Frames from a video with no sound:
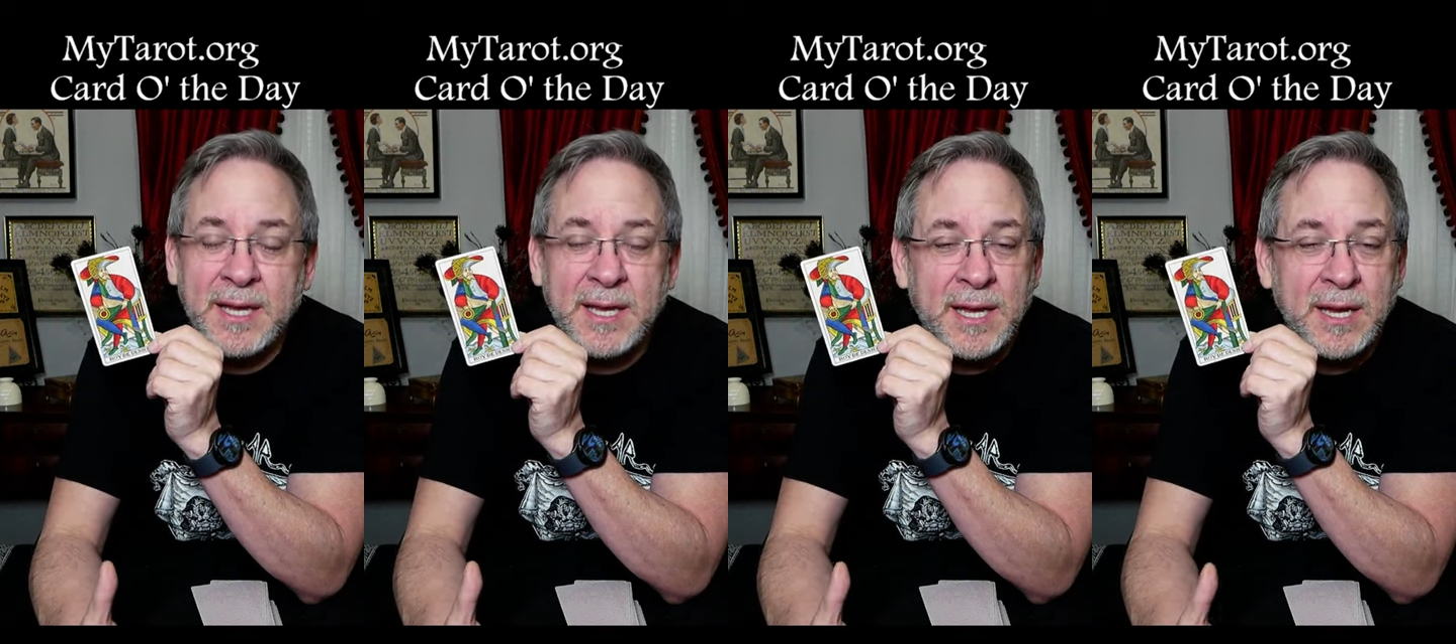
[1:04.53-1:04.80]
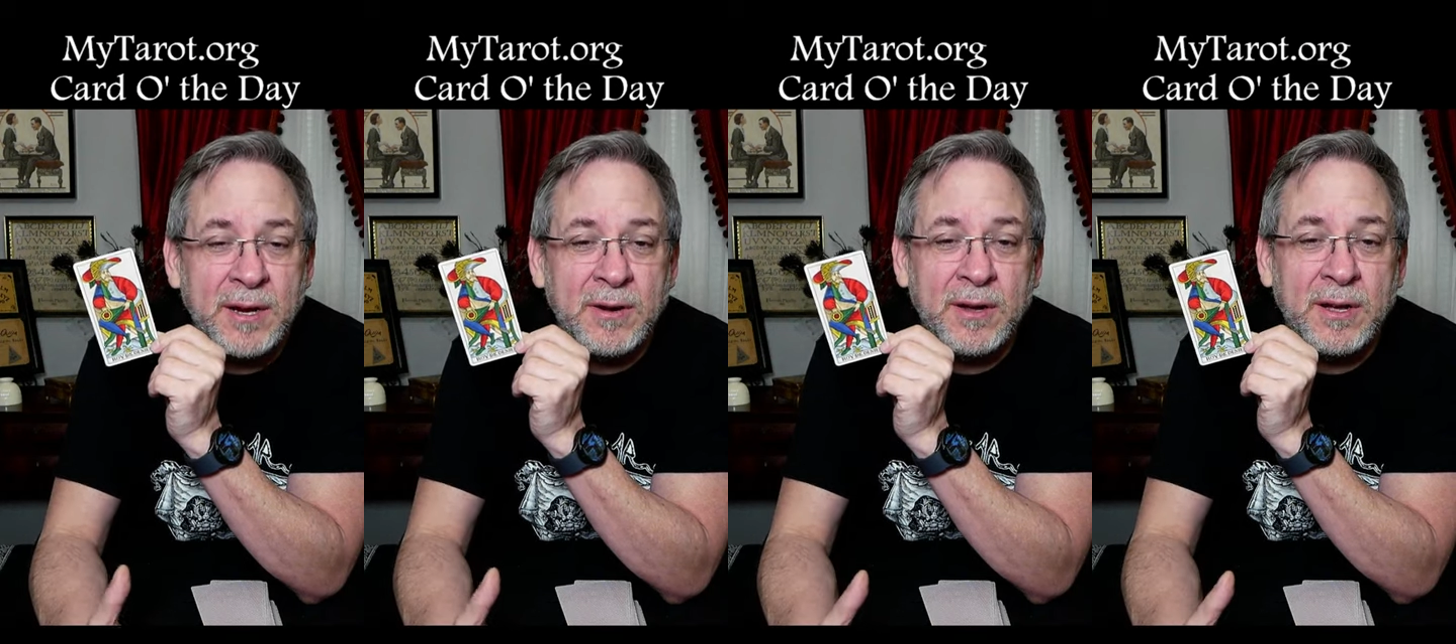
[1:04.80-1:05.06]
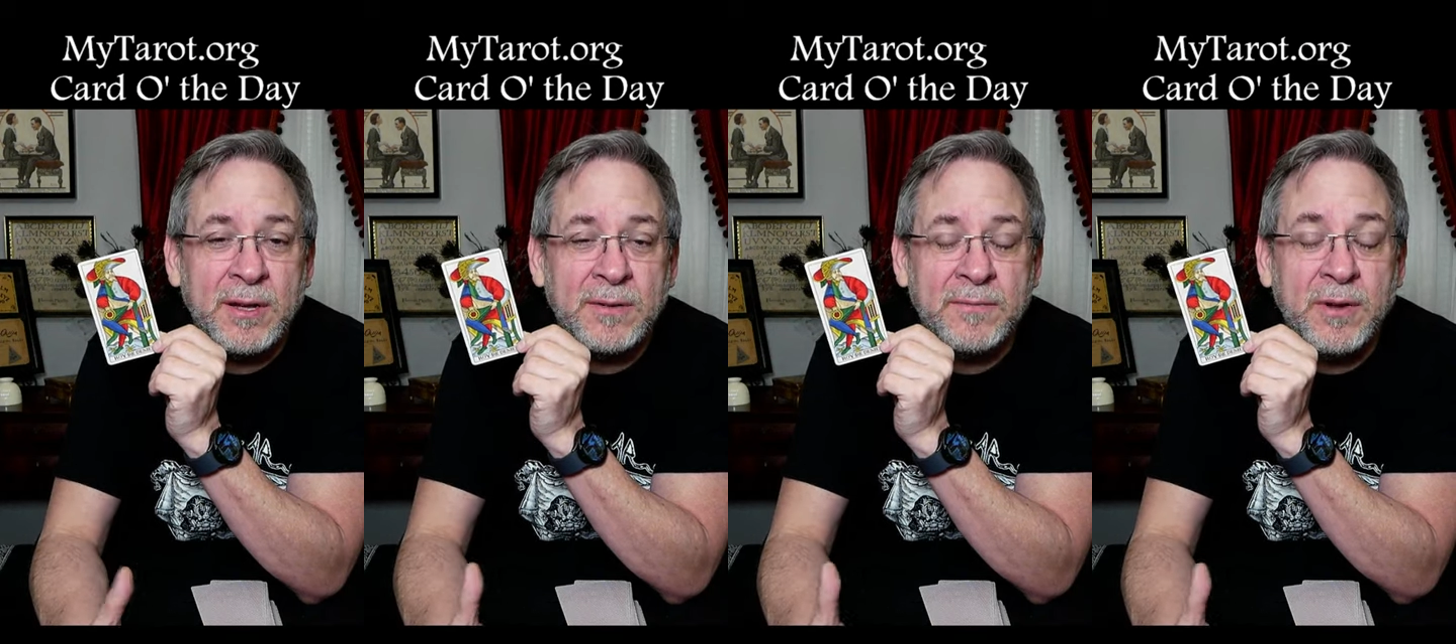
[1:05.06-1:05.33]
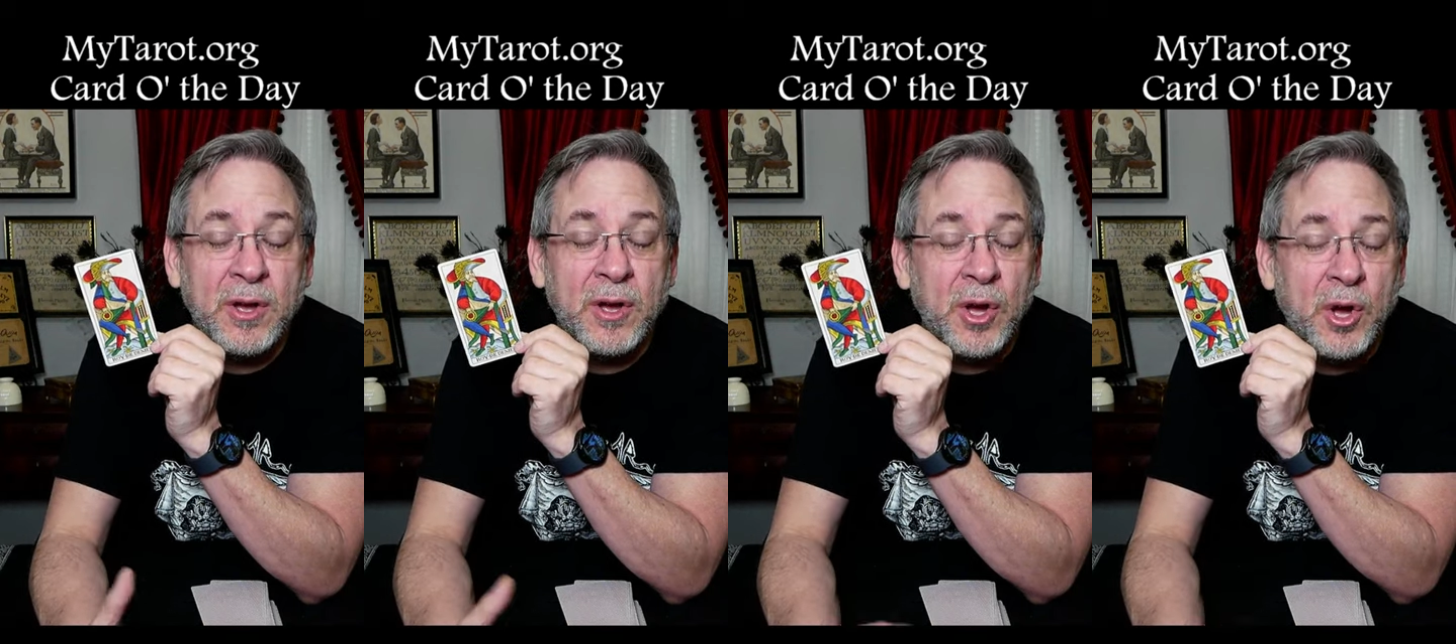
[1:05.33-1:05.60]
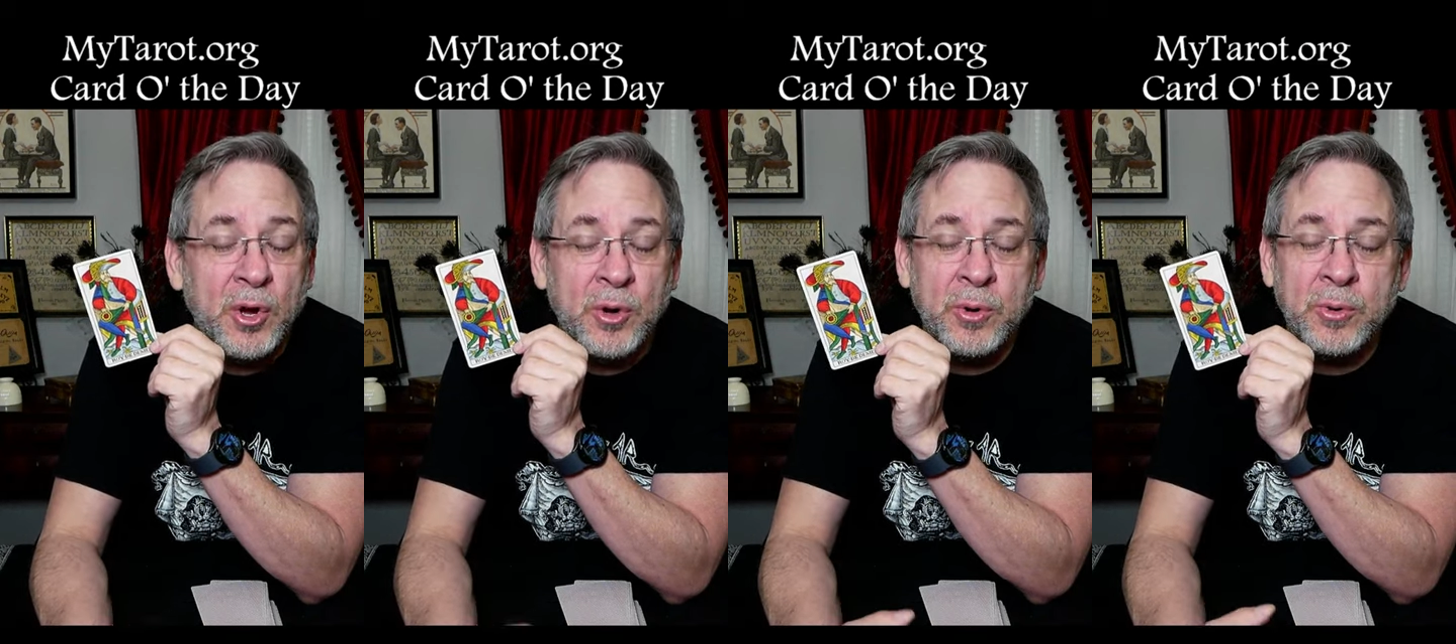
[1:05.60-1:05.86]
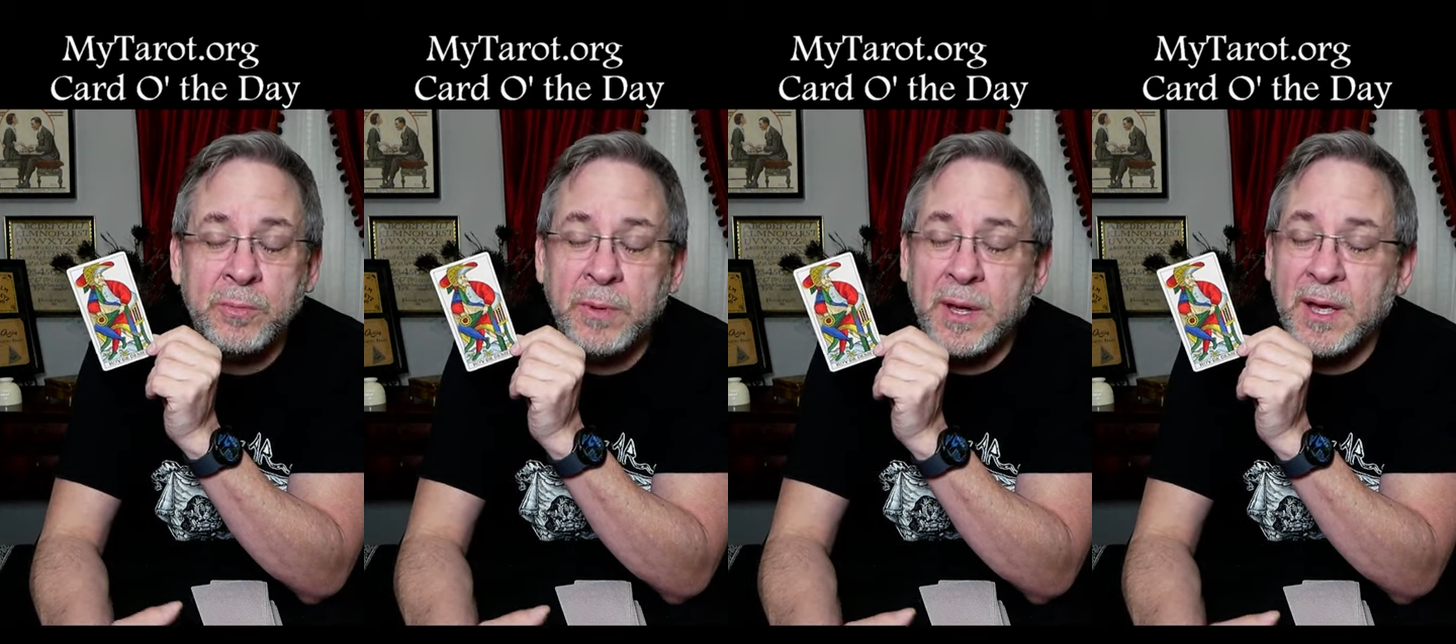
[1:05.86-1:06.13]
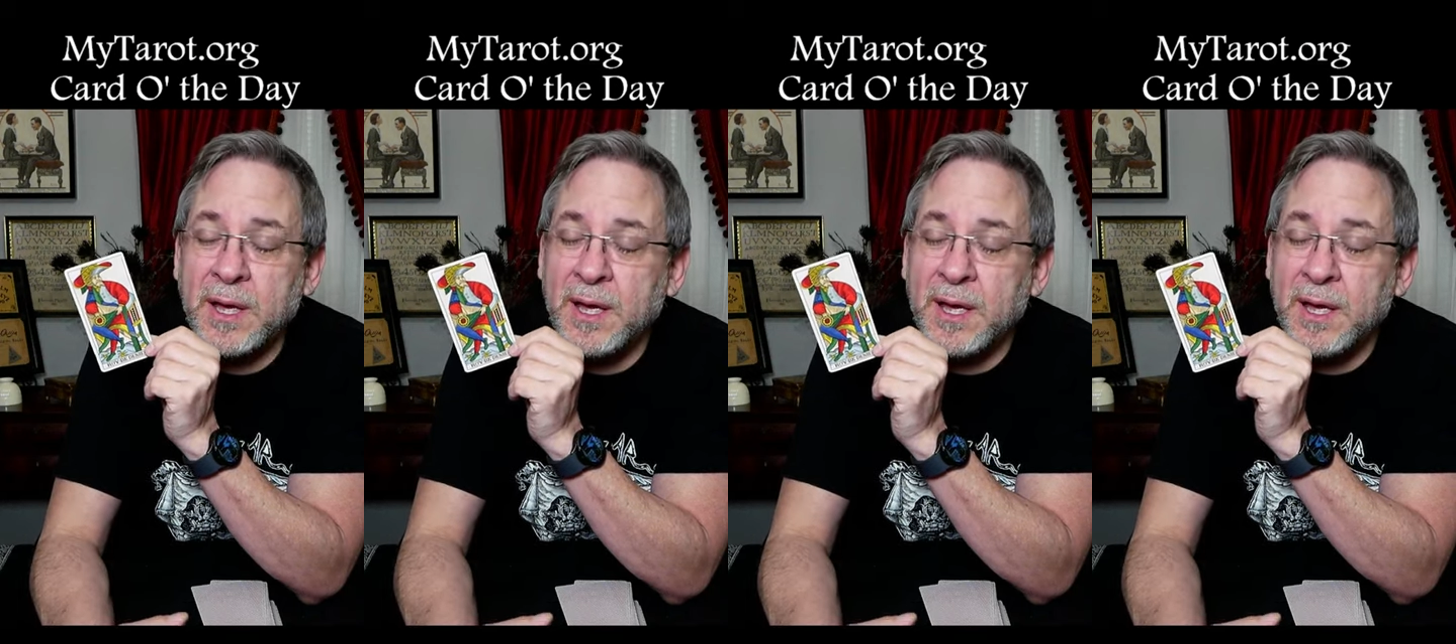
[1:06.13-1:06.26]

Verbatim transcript: care of home,